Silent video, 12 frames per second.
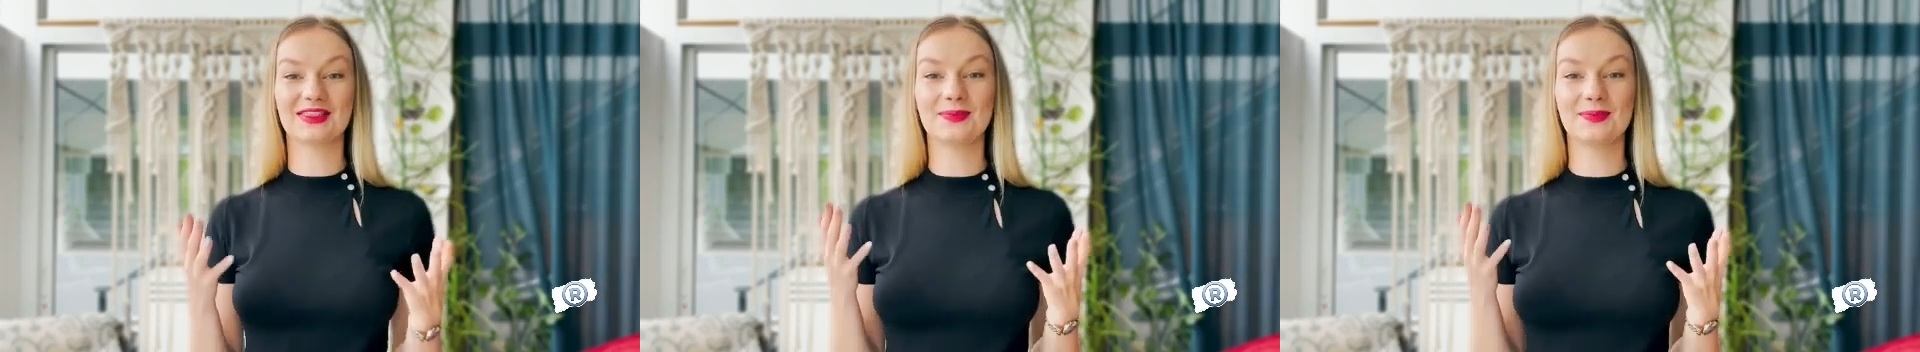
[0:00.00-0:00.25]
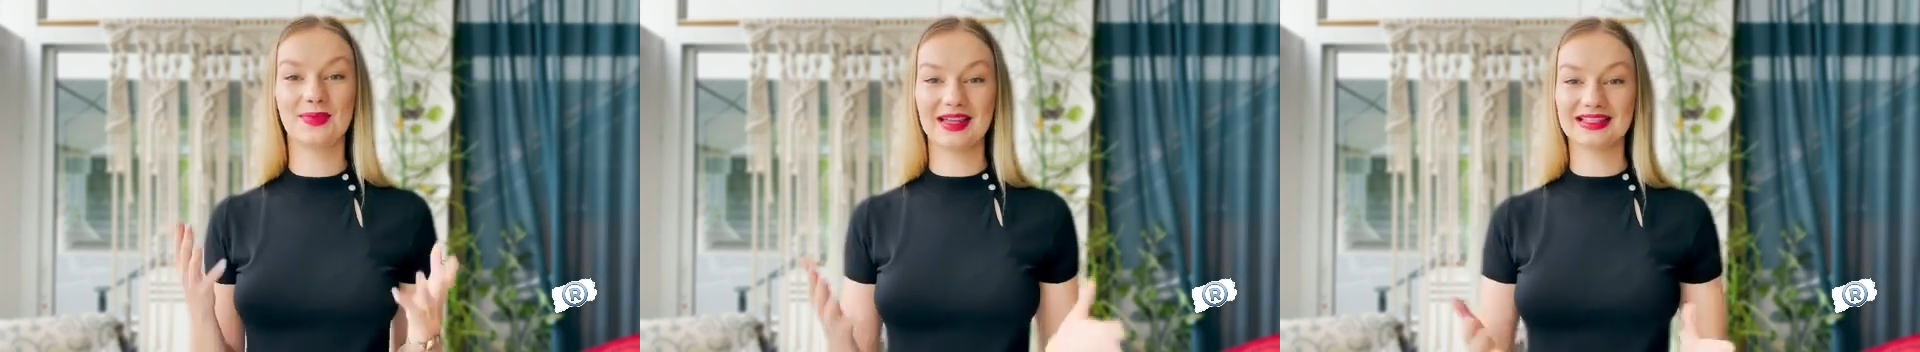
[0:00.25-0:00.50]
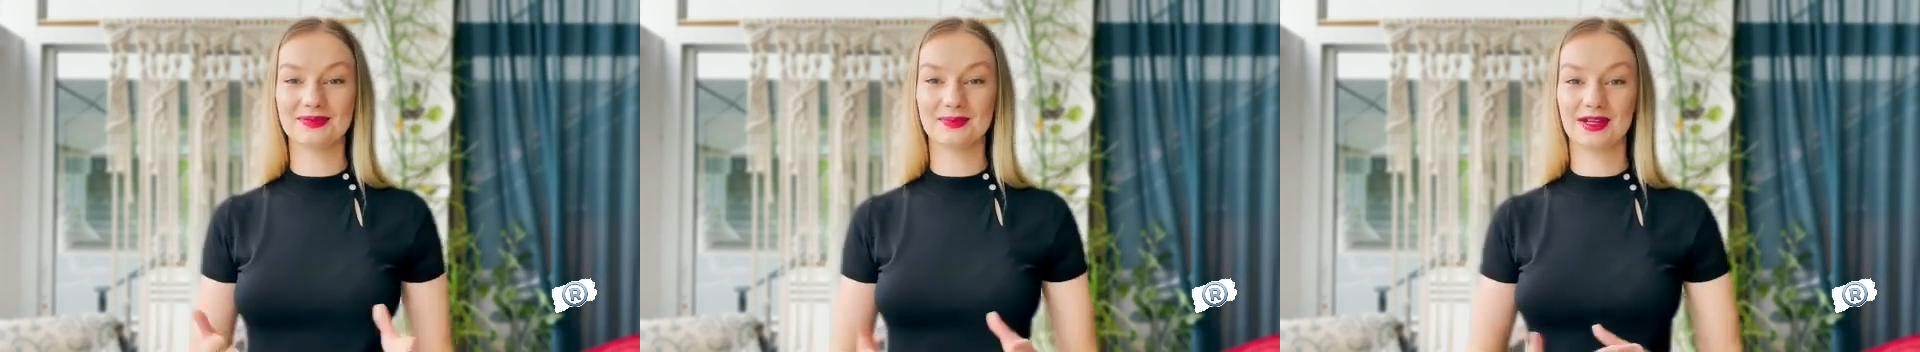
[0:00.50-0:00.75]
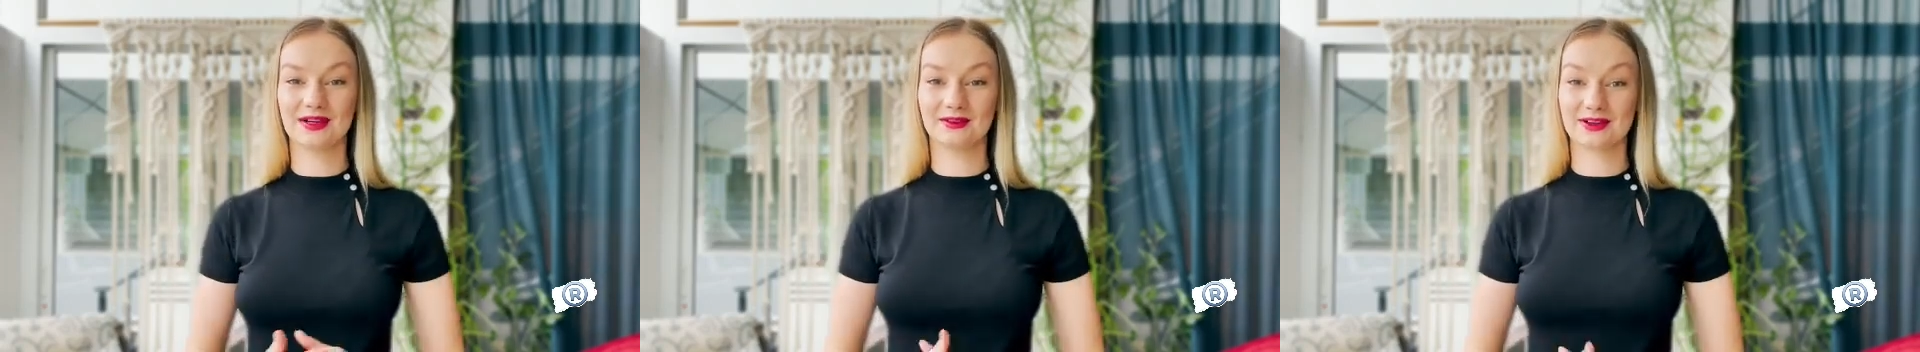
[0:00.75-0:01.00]
best
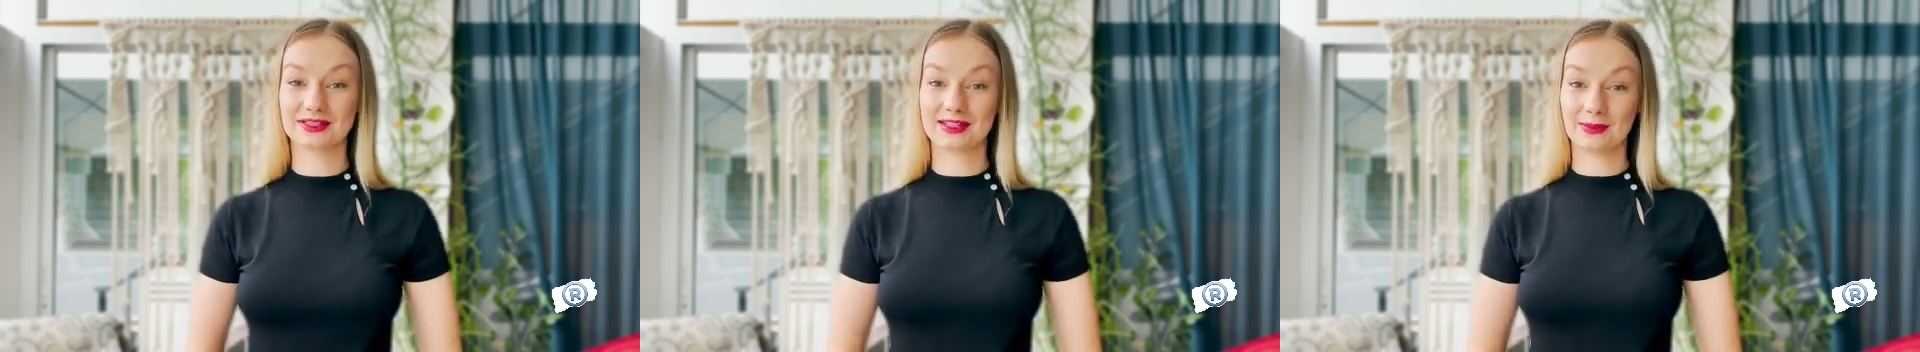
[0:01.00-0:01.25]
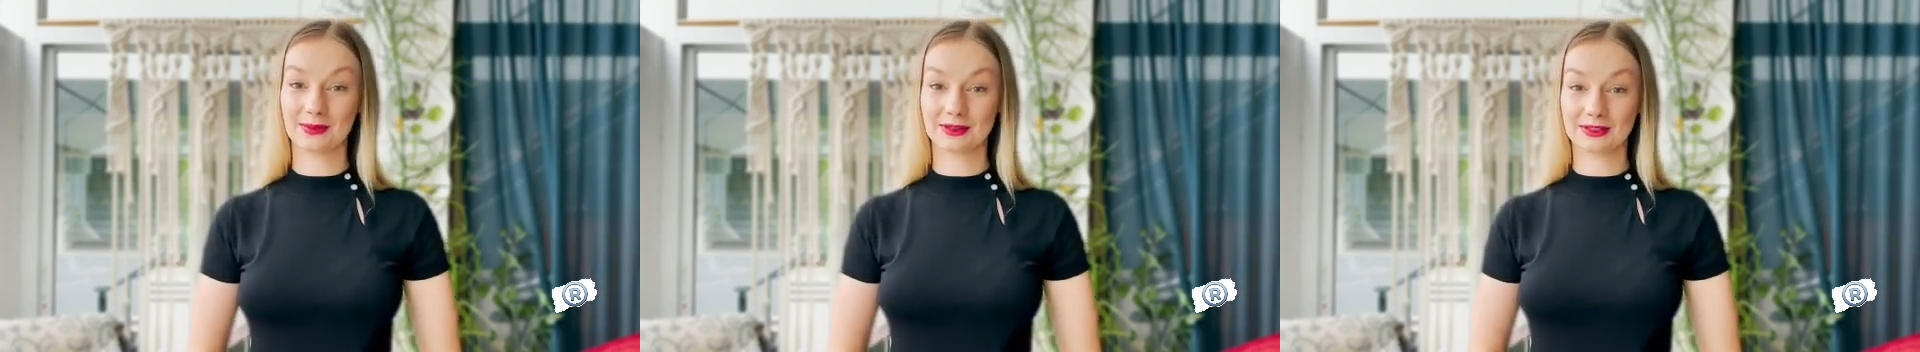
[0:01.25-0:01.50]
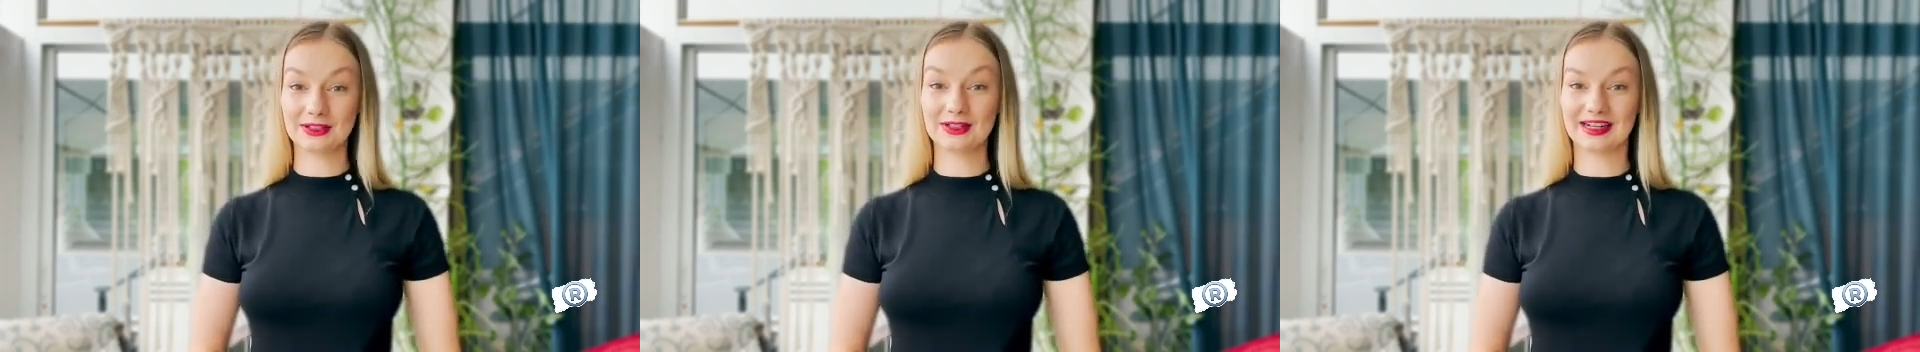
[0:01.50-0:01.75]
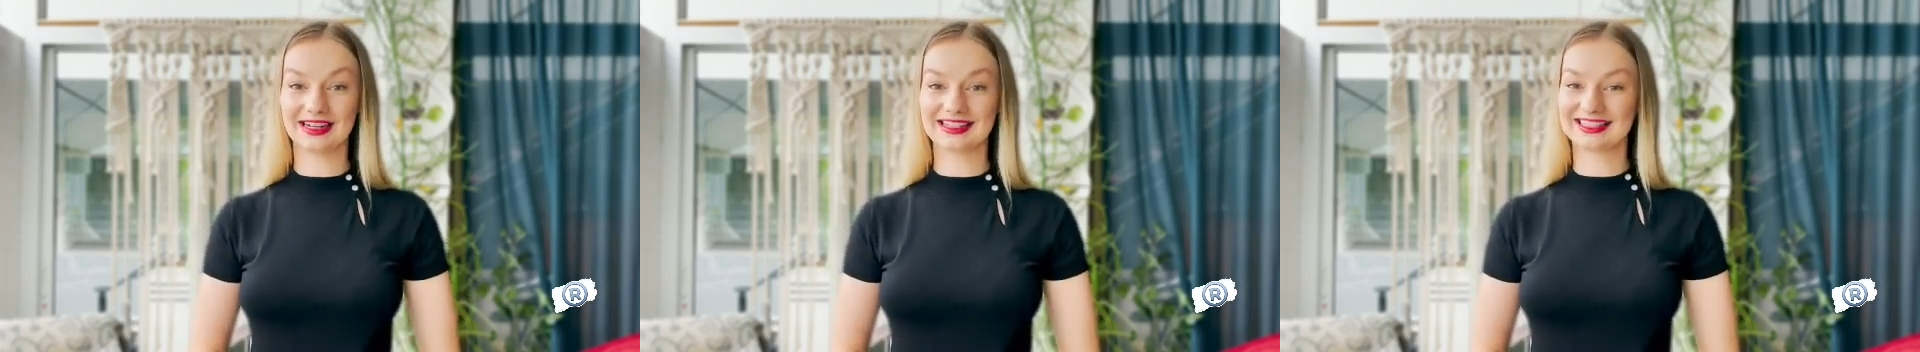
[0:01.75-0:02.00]
metaverse opportunities